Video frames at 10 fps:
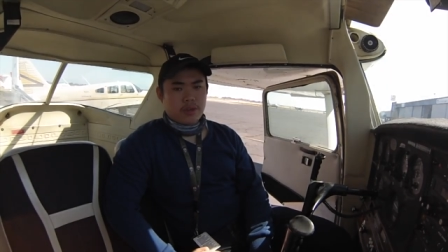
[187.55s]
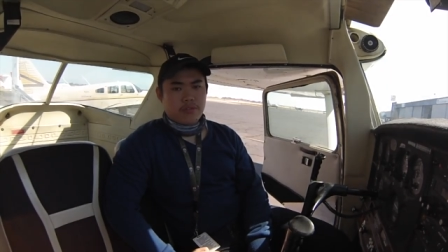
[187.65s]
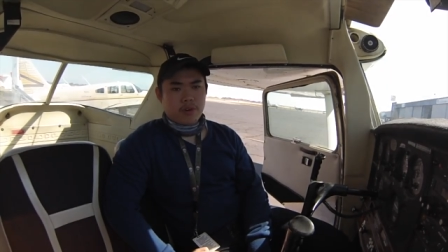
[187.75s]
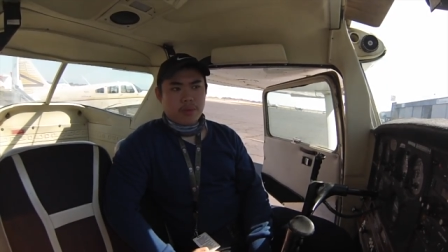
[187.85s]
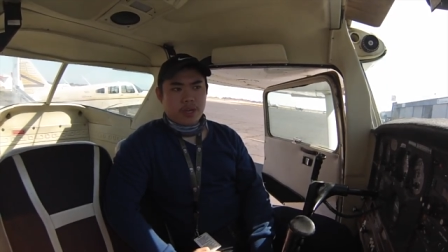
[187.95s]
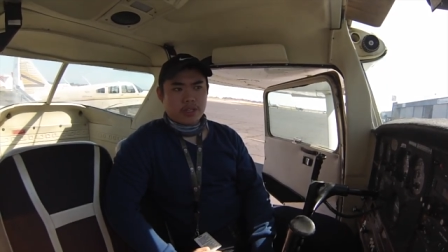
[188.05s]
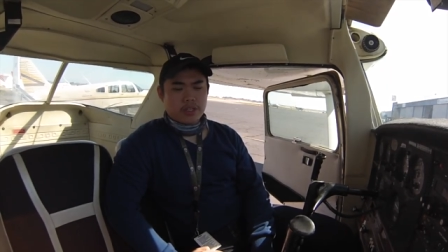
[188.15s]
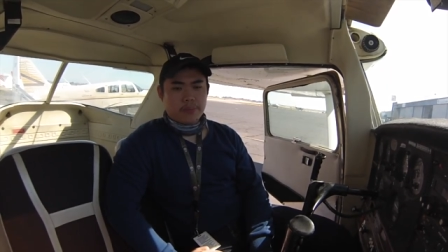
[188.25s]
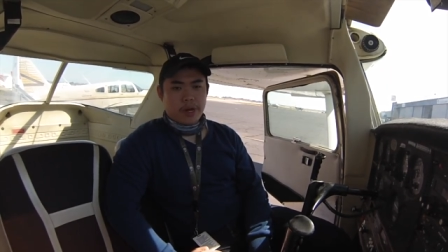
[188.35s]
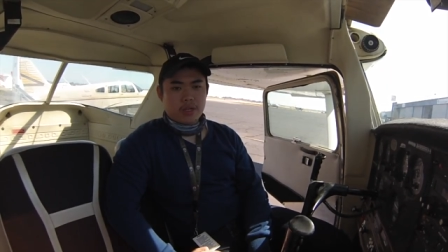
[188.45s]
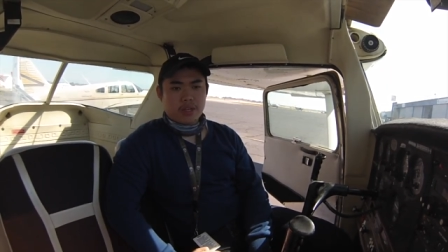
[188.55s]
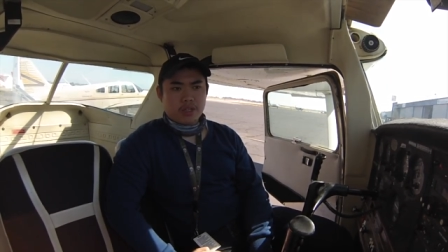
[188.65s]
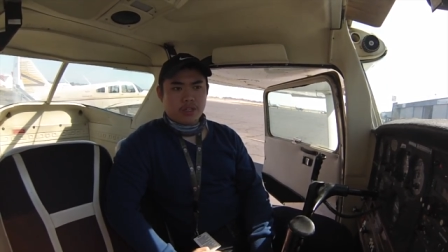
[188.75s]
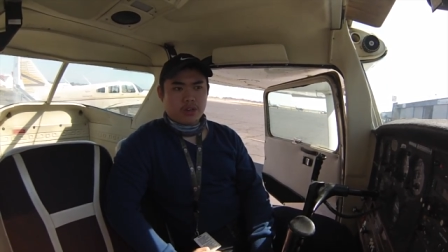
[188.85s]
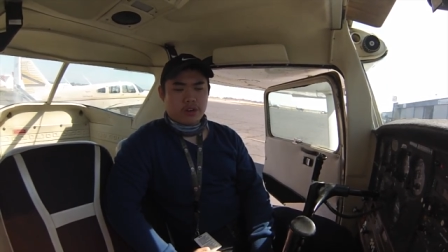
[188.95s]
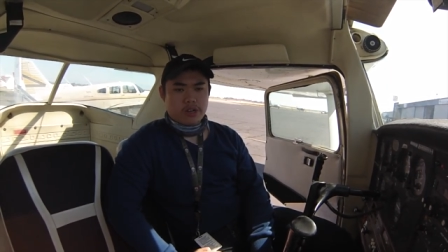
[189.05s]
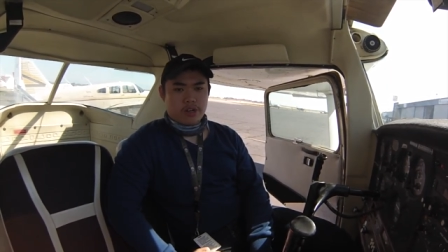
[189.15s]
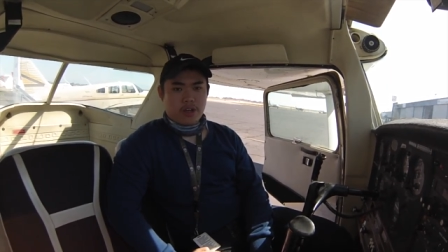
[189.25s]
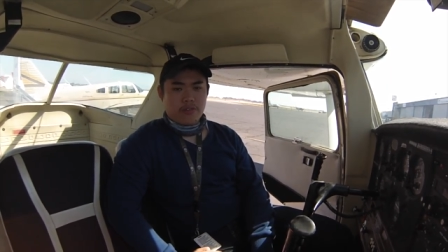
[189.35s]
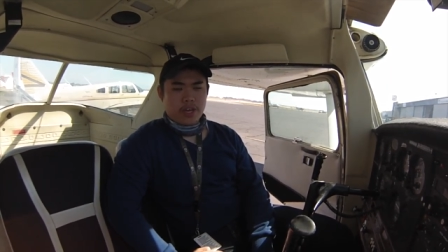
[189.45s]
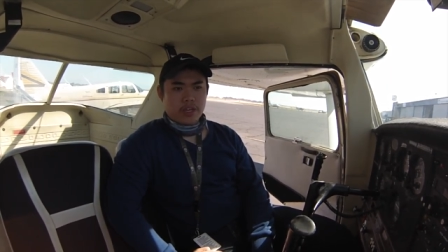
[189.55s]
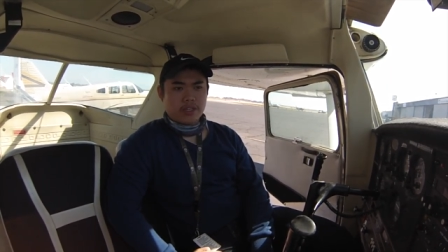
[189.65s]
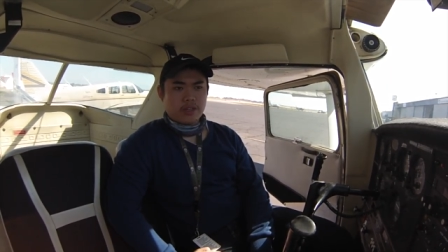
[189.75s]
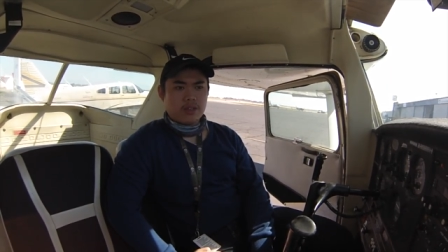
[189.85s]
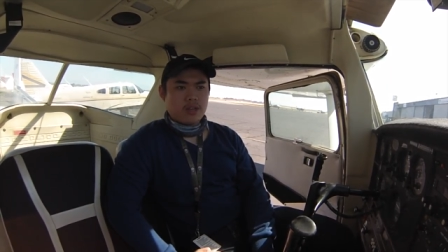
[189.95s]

thing for me is the pilotage or the navigation